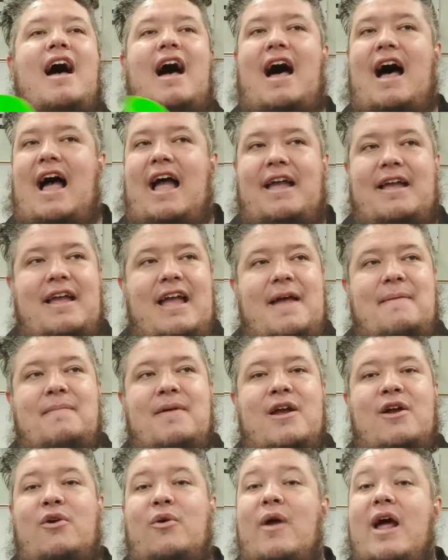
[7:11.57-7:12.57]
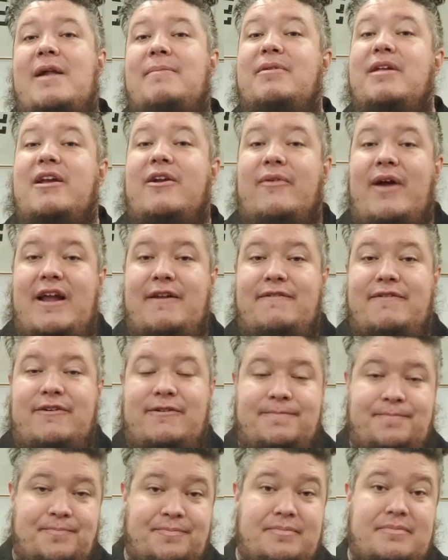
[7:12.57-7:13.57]
I am incredibly
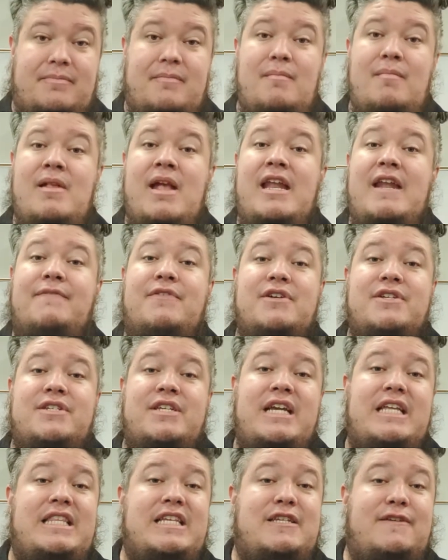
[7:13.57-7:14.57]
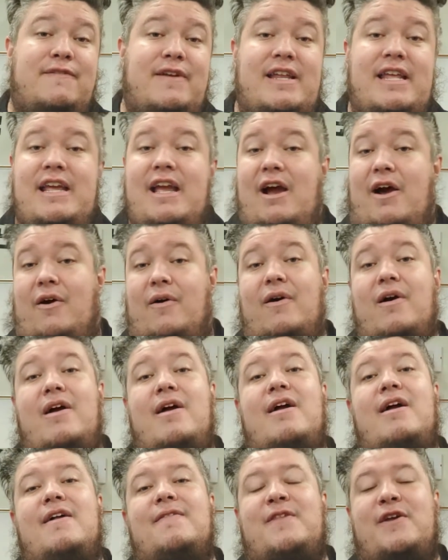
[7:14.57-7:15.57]
grateful. And if you're seeing this video,
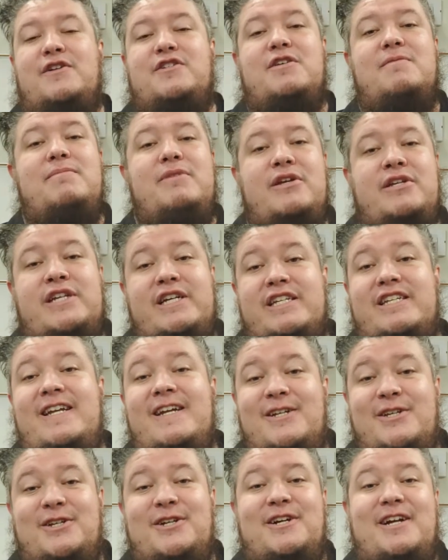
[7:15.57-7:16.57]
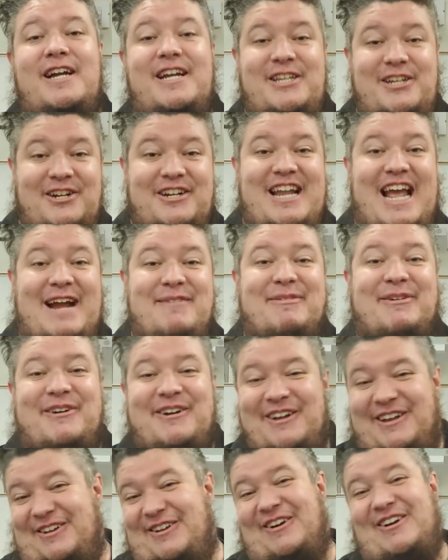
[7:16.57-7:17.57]
there's a music teacher in your
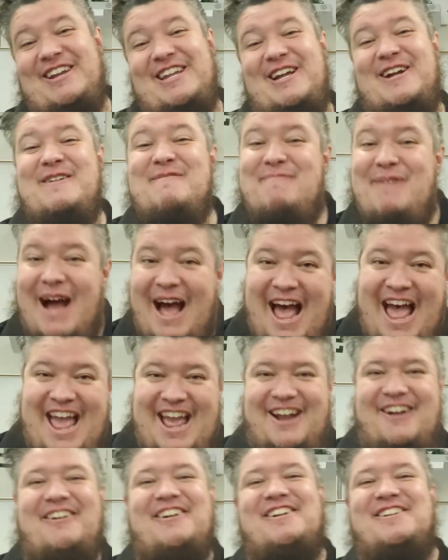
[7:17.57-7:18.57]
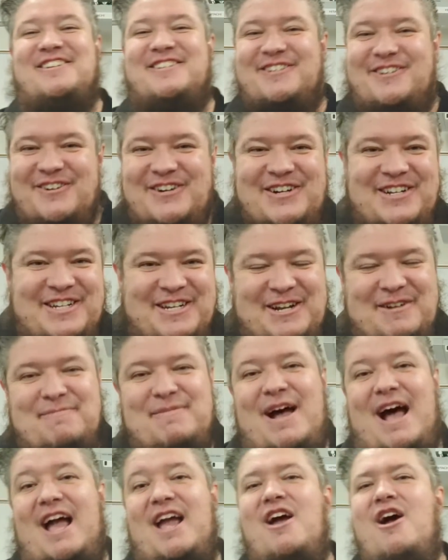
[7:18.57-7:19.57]
neighborhood or nearby, or at a school
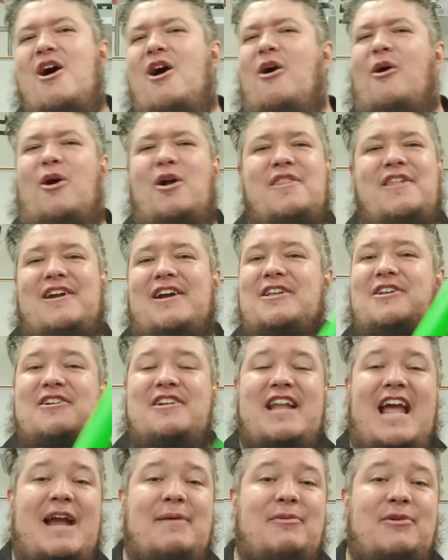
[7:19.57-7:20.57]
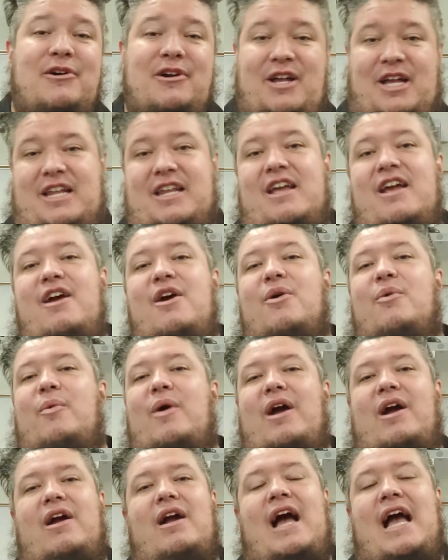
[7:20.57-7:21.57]
nearby, or they're in your neighborhood,
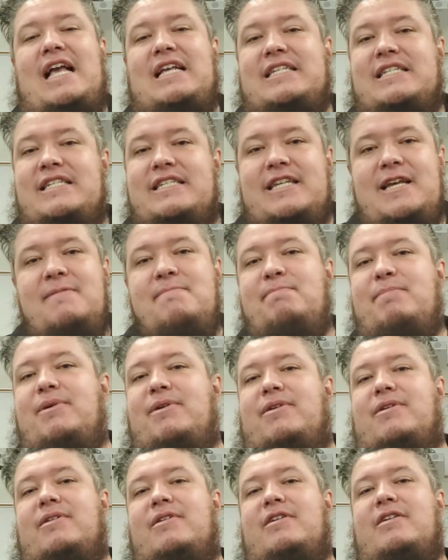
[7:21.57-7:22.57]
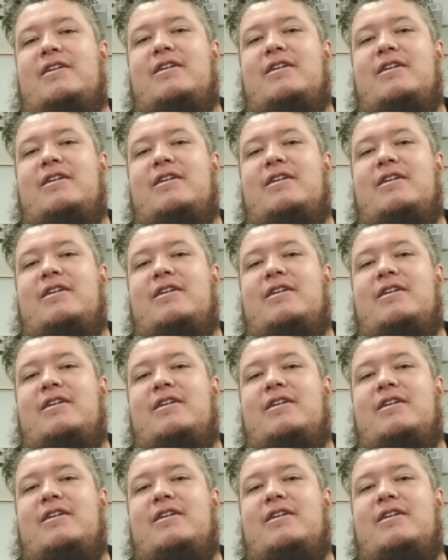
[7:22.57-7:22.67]
where a simple